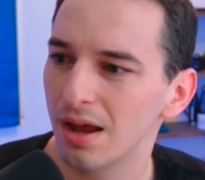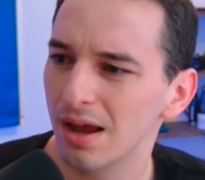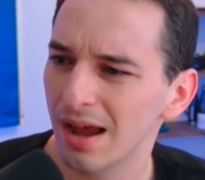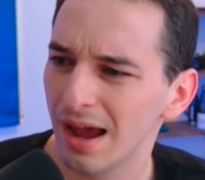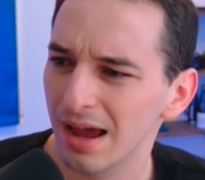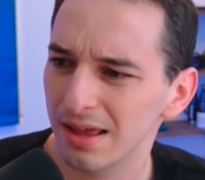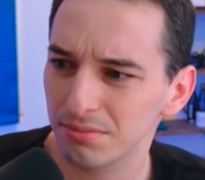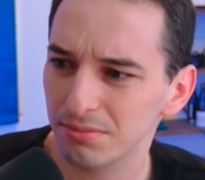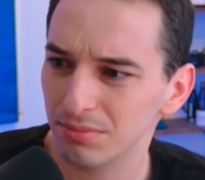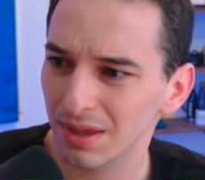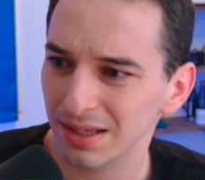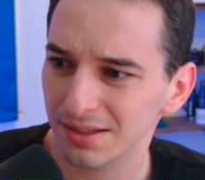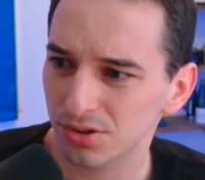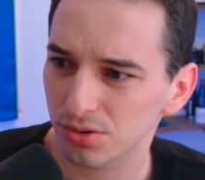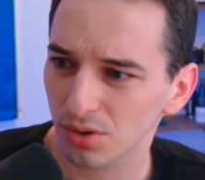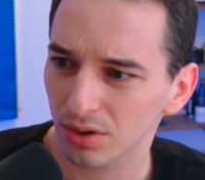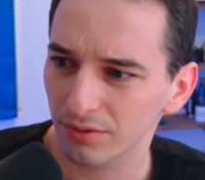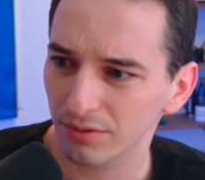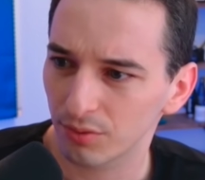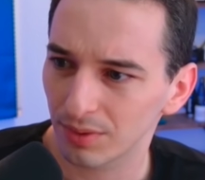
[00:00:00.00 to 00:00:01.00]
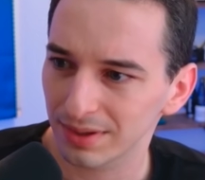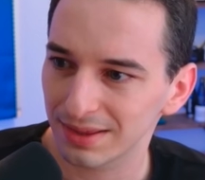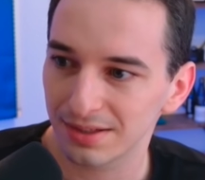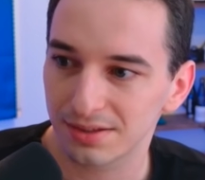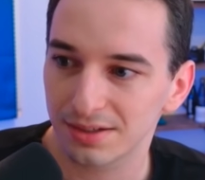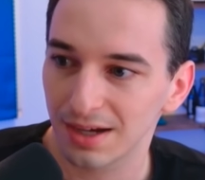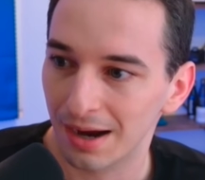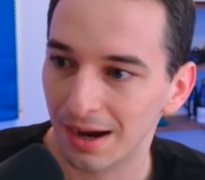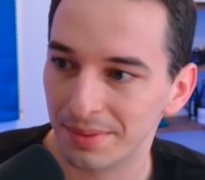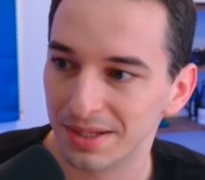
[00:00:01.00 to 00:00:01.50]
And that's sort of what this
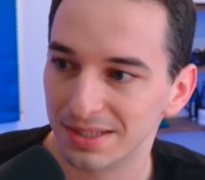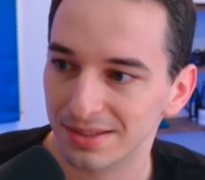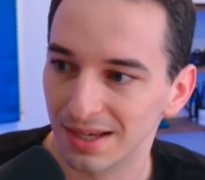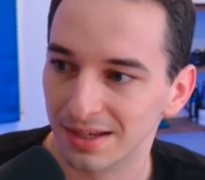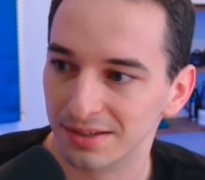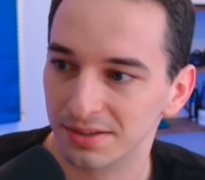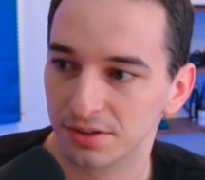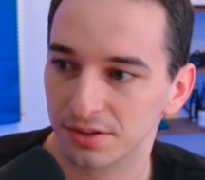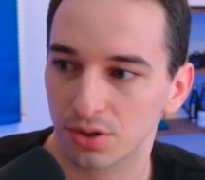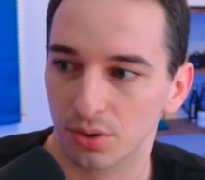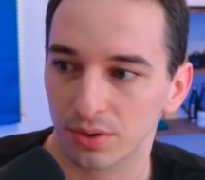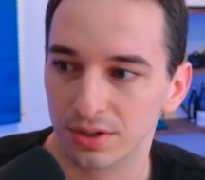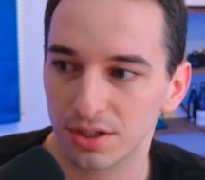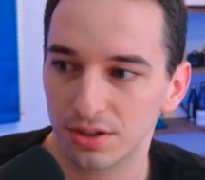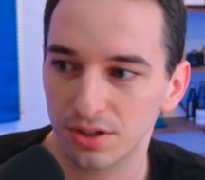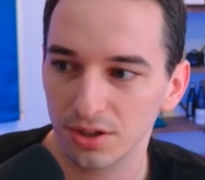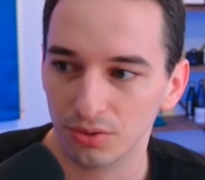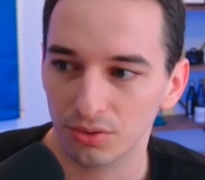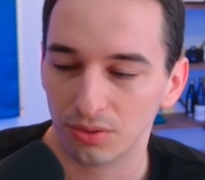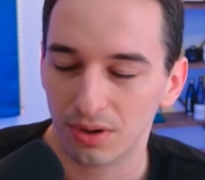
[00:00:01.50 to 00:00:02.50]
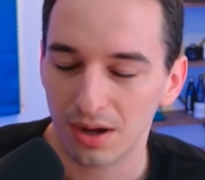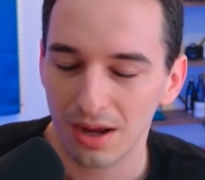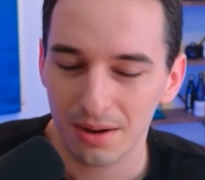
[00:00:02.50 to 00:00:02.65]
comment says it's going to do.